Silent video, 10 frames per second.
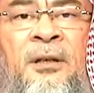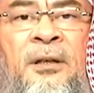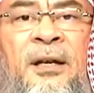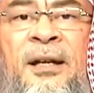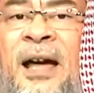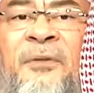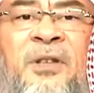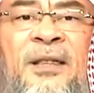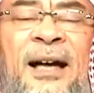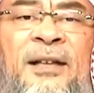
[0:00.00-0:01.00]
And
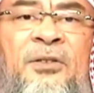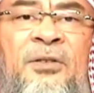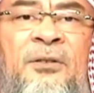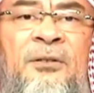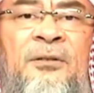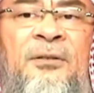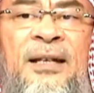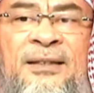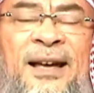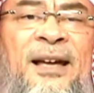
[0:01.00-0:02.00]
after that,
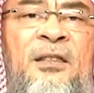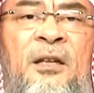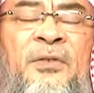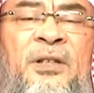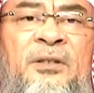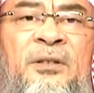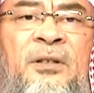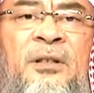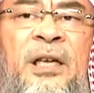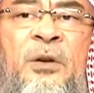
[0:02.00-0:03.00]
at the end of it,
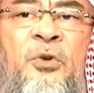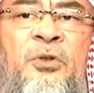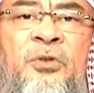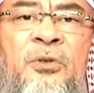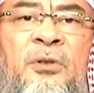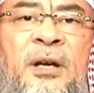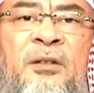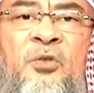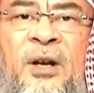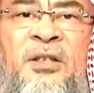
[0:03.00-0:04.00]
he would
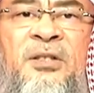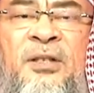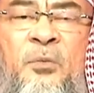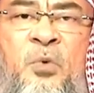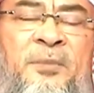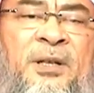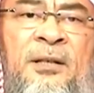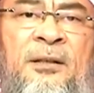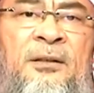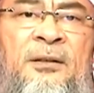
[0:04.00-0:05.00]
address the
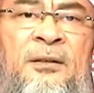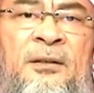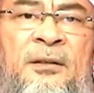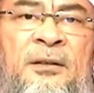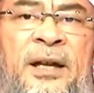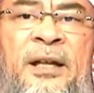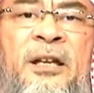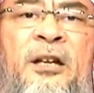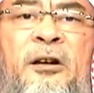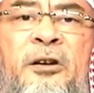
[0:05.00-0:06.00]
women and
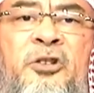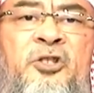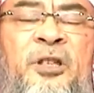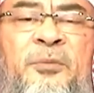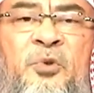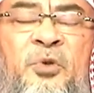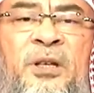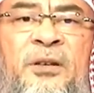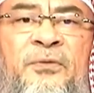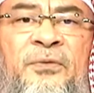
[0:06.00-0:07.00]
encourage them to
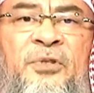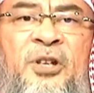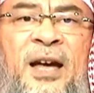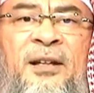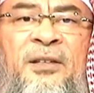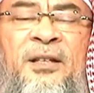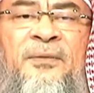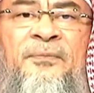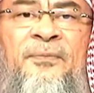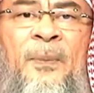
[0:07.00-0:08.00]
give charity,
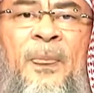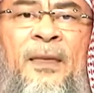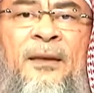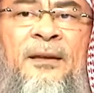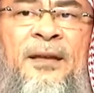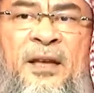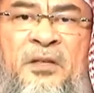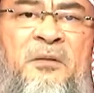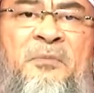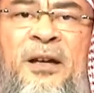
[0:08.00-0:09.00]

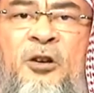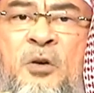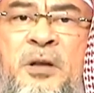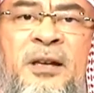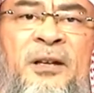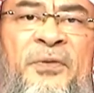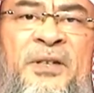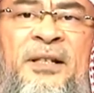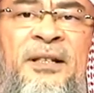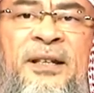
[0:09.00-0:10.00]
either by going there
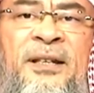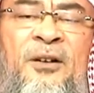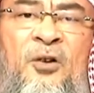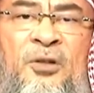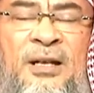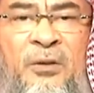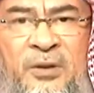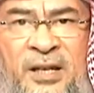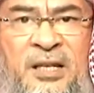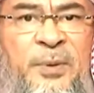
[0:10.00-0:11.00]
physically, or
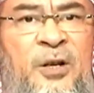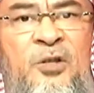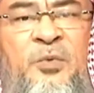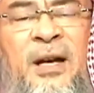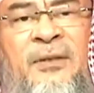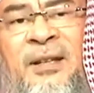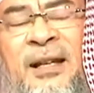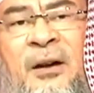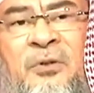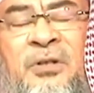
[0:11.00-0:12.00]
nowadays, because we have the
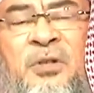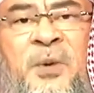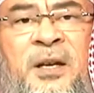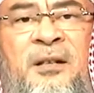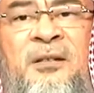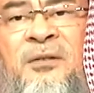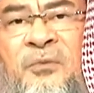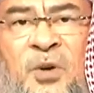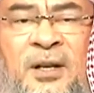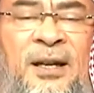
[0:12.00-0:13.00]
loudspeakers,
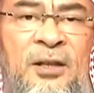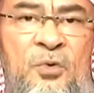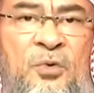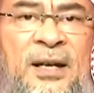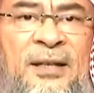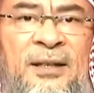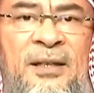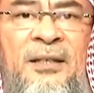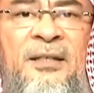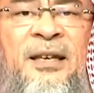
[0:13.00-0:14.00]
one can do that
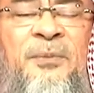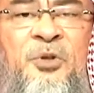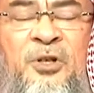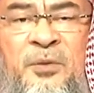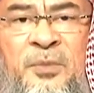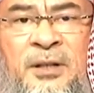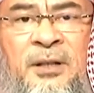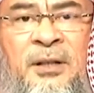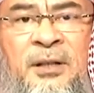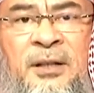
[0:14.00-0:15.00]
in the same sermon,
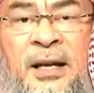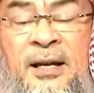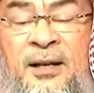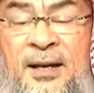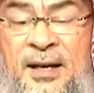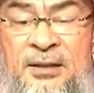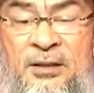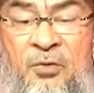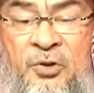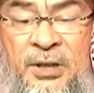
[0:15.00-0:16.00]
and Allah
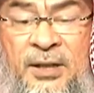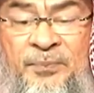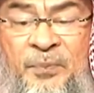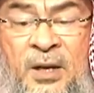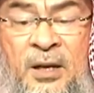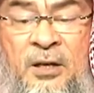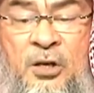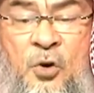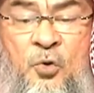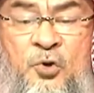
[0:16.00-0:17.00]
Azza wa Jal
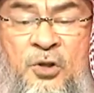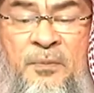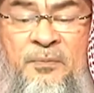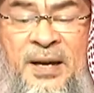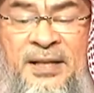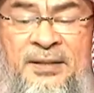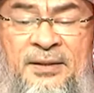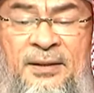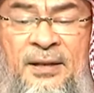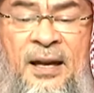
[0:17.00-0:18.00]
knows
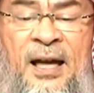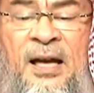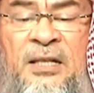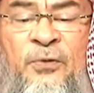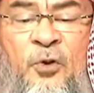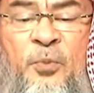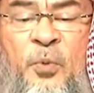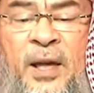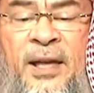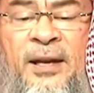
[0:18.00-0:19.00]
best. As for
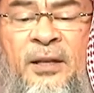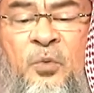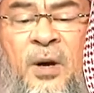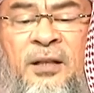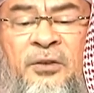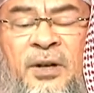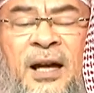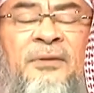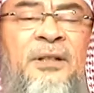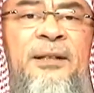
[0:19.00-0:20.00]
praying it while
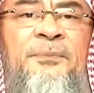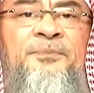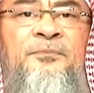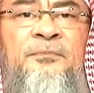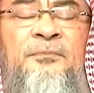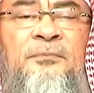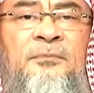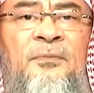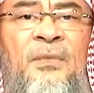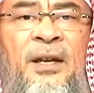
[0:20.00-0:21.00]
traveling,
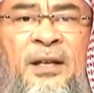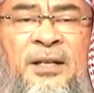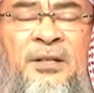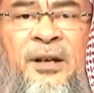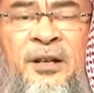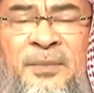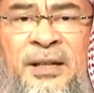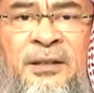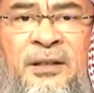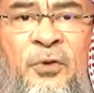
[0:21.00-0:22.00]
it is
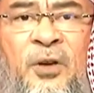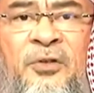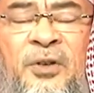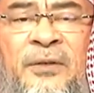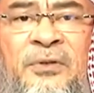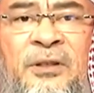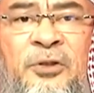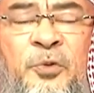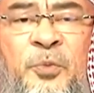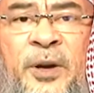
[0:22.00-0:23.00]
recommended for a traveler
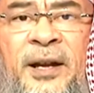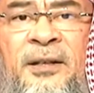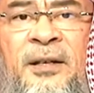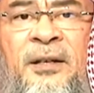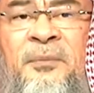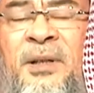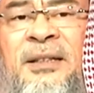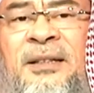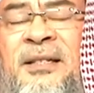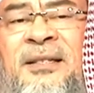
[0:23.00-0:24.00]
to pray it,
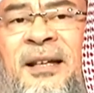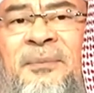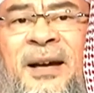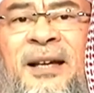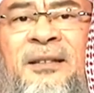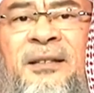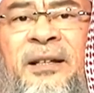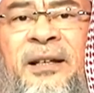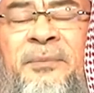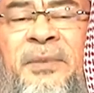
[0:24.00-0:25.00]
but it is not
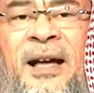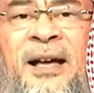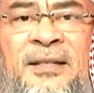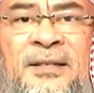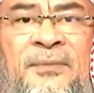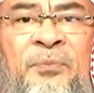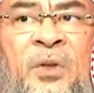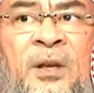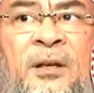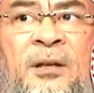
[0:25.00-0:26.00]
mandatory, as
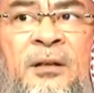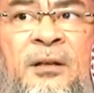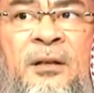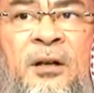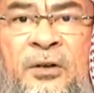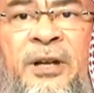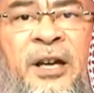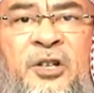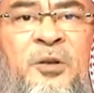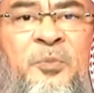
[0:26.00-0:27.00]

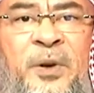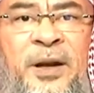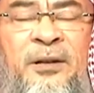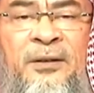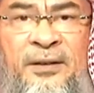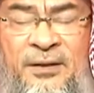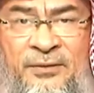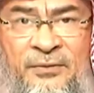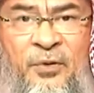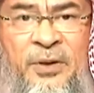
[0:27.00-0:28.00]
congregational prayer
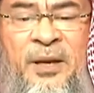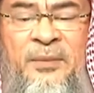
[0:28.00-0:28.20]
for him